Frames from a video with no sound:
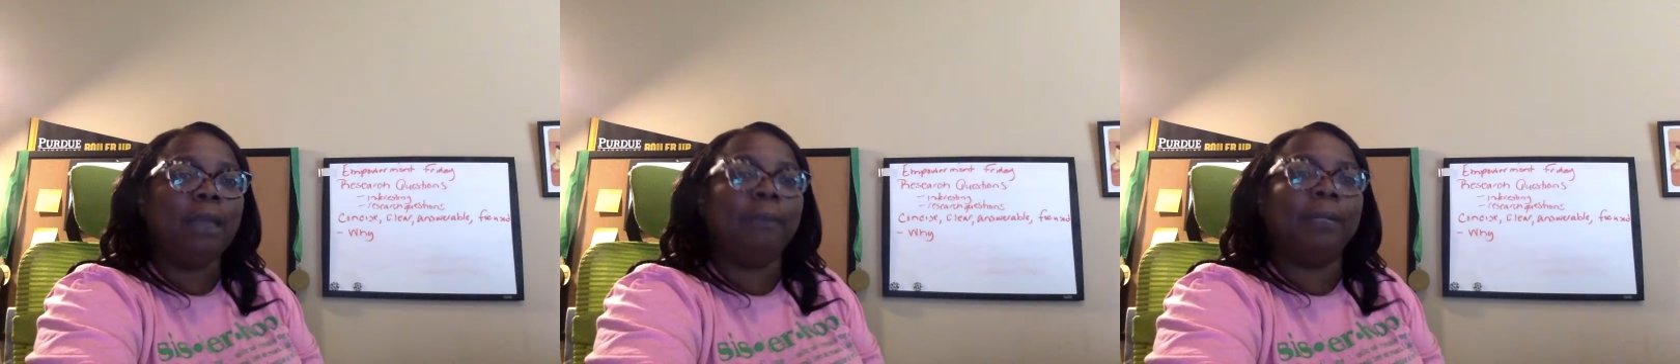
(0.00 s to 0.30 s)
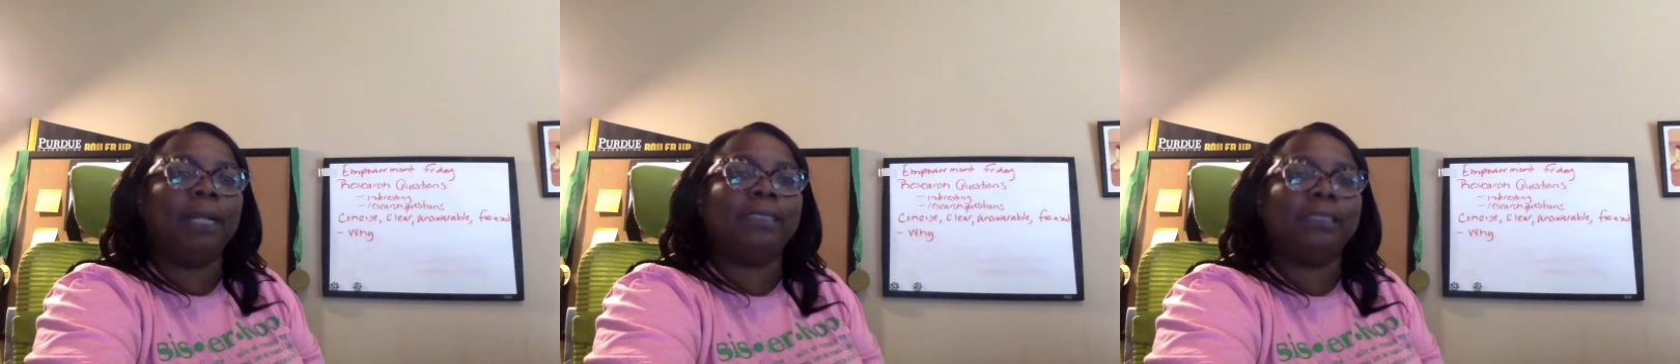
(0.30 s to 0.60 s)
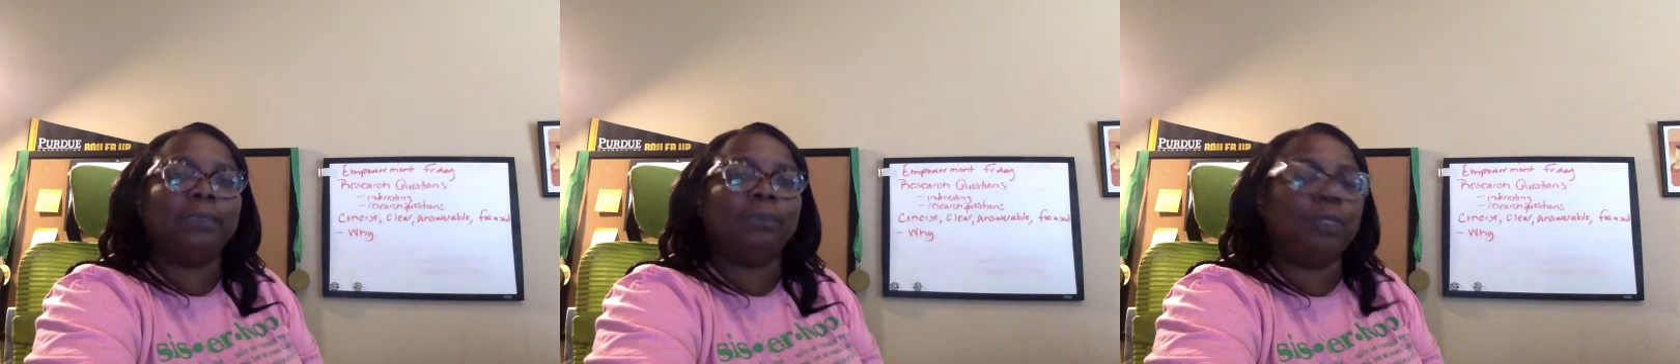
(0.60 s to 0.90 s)
But I
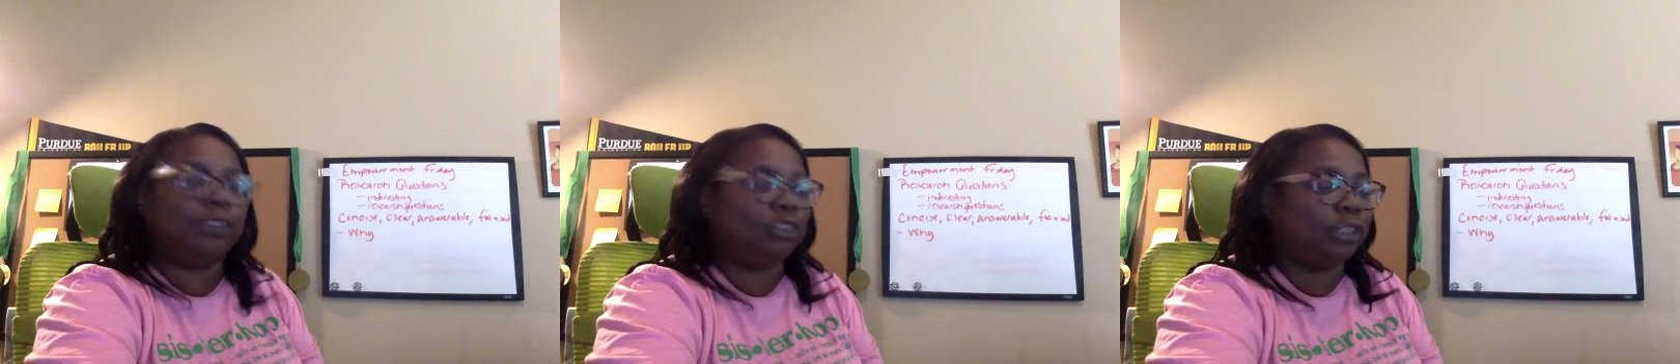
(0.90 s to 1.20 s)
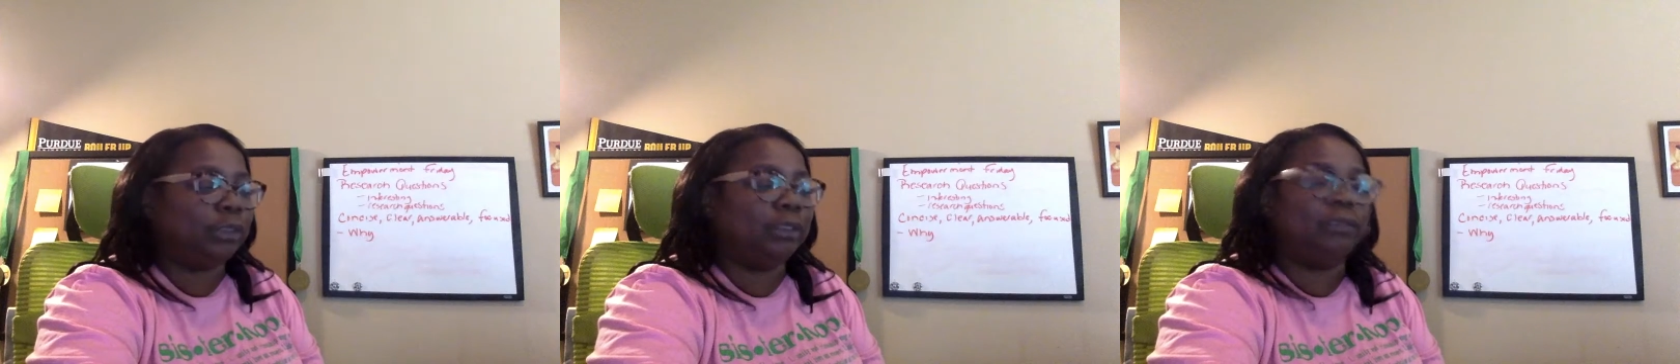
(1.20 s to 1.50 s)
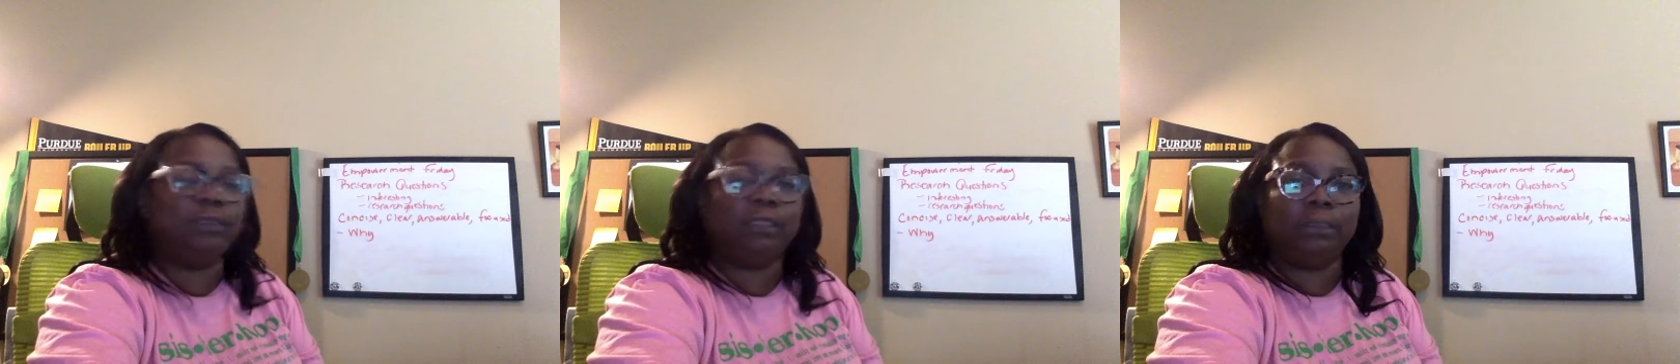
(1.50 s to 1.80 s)
did want to share
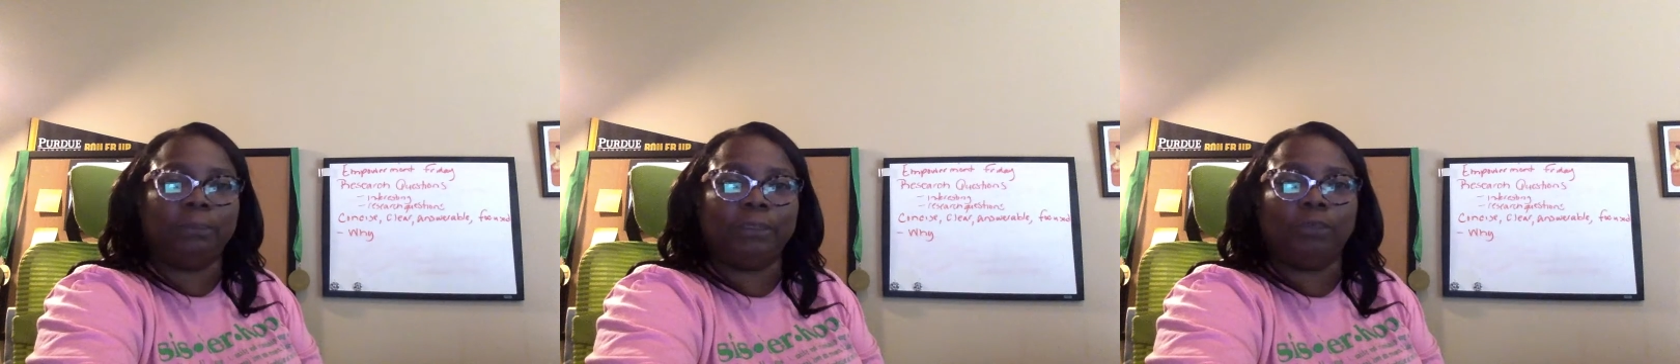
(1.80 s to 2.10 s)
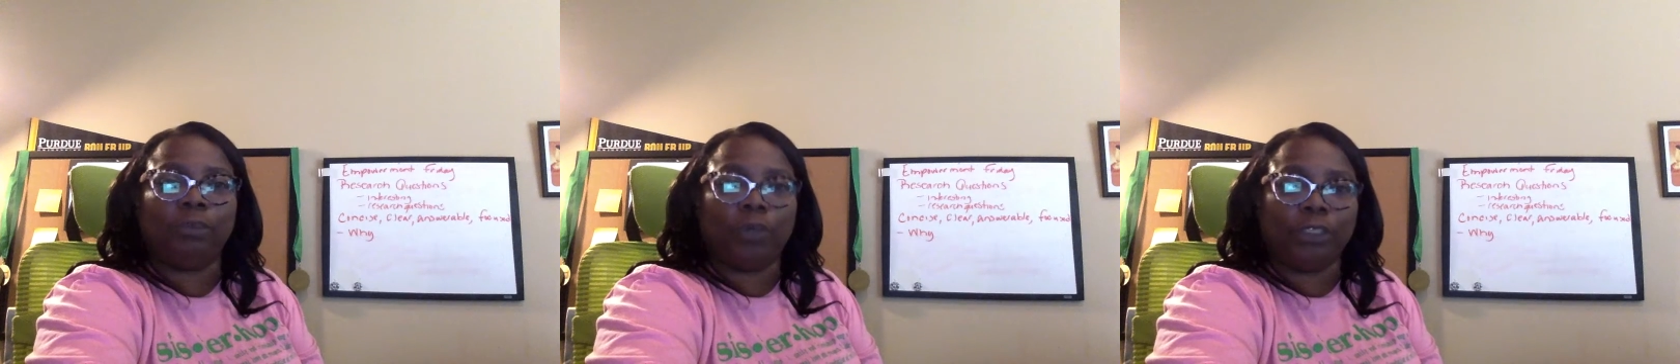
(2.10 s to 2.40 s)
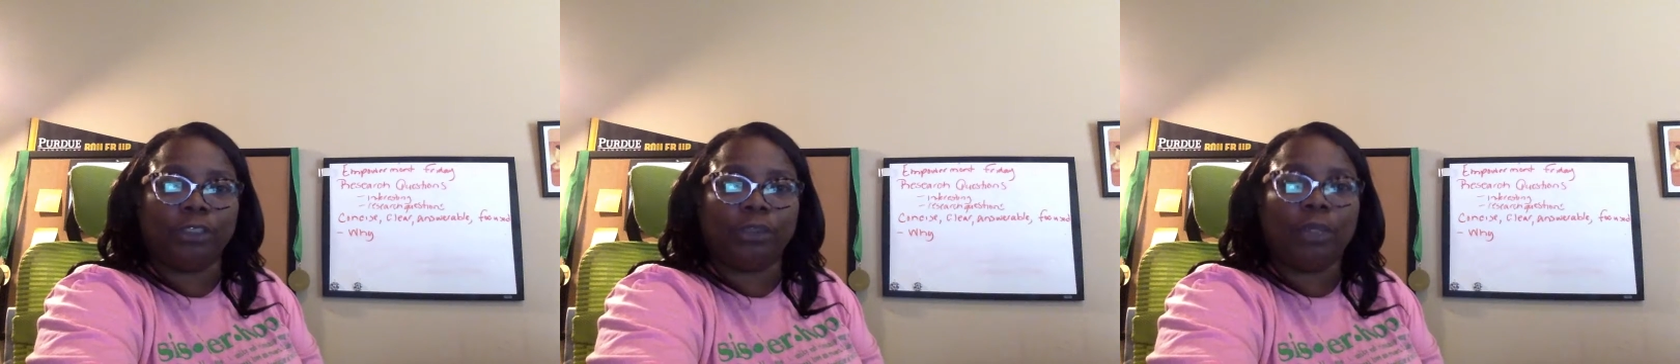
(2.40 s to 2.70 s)
these tidbits for
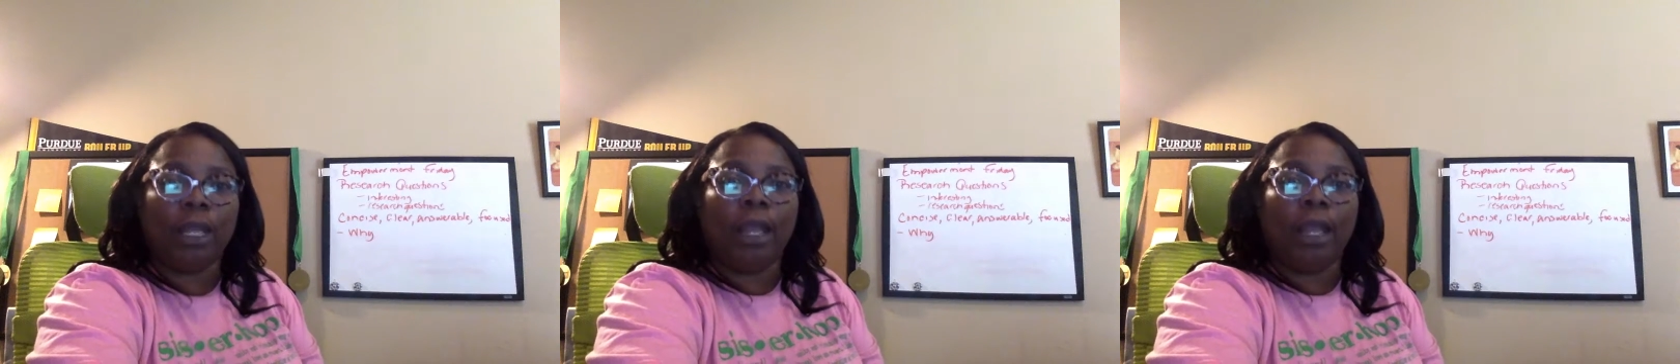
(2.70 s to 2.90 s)
you